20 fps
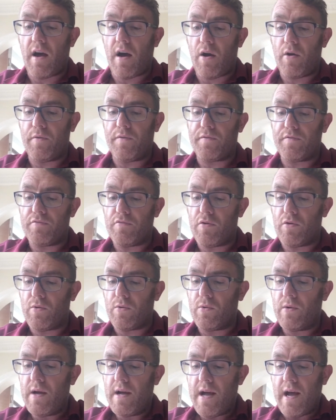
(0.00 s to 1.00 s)

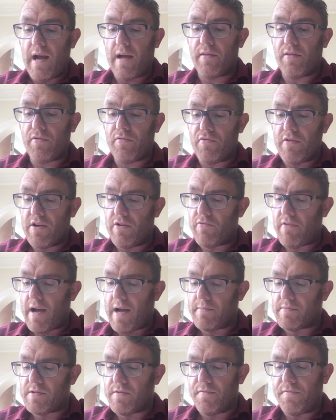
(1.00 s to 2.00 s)
overall and 3
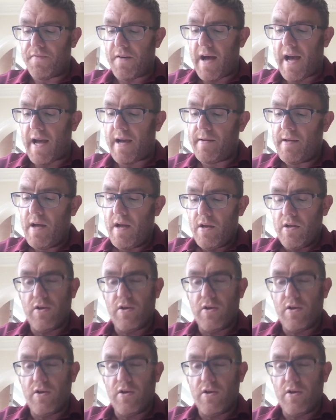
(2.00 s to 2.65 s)
grams of fat,